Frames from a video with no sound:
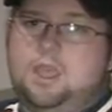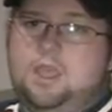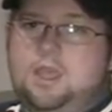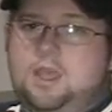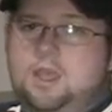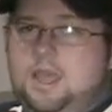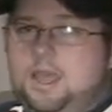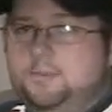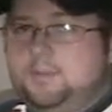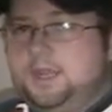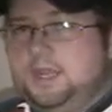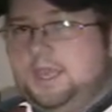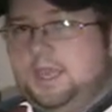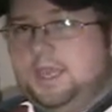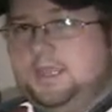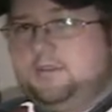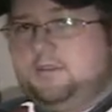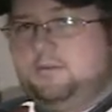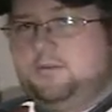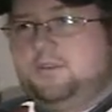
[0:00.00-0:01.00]
I'm going to end
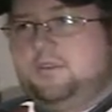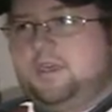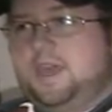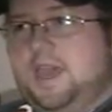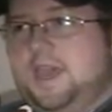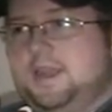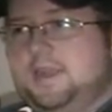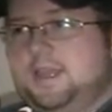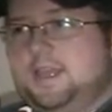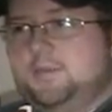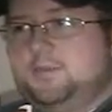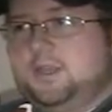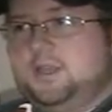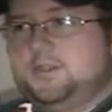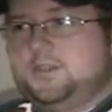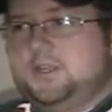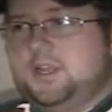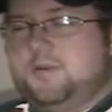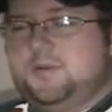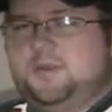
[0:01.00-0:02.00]
it with that. I'm not
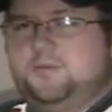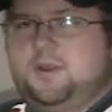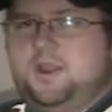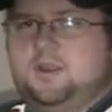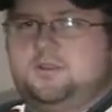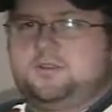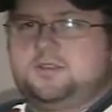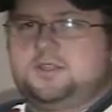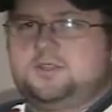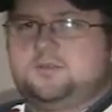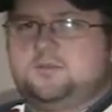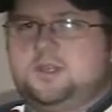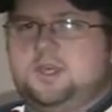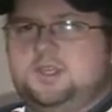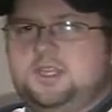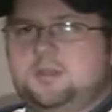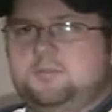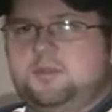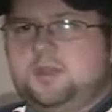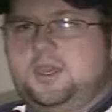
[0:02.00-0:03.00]
sure how many parts this will end
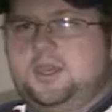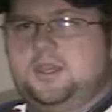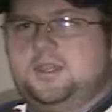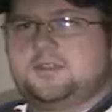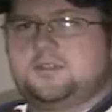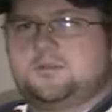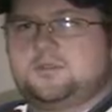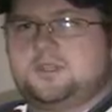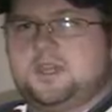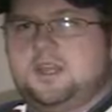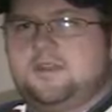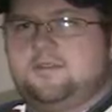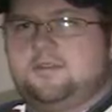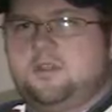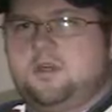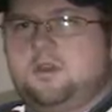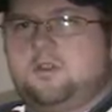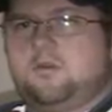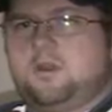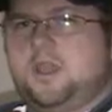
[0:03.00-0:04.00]
up being because it was kind of a
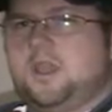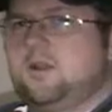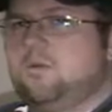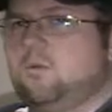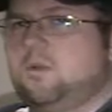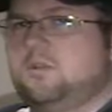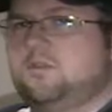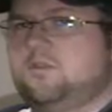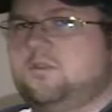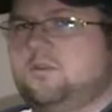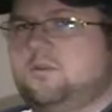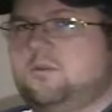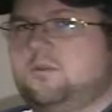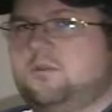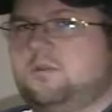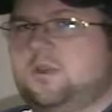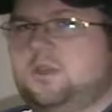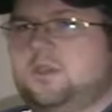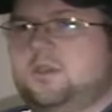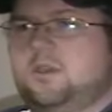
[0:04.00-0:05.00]
long rant, 1, 2, or
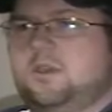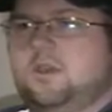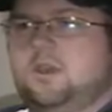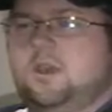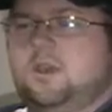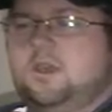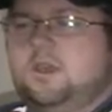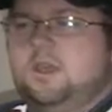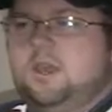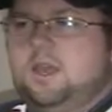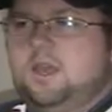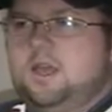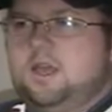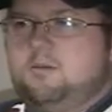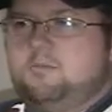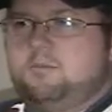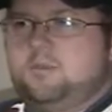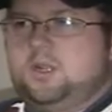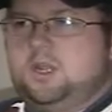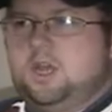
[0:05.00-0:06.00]
3.
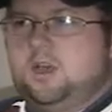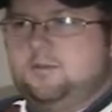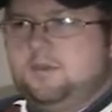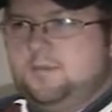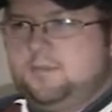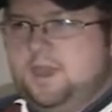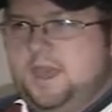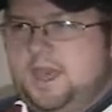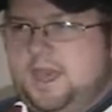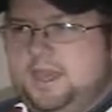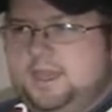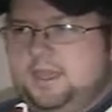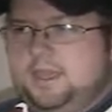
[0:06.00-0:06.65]
But I'll be back.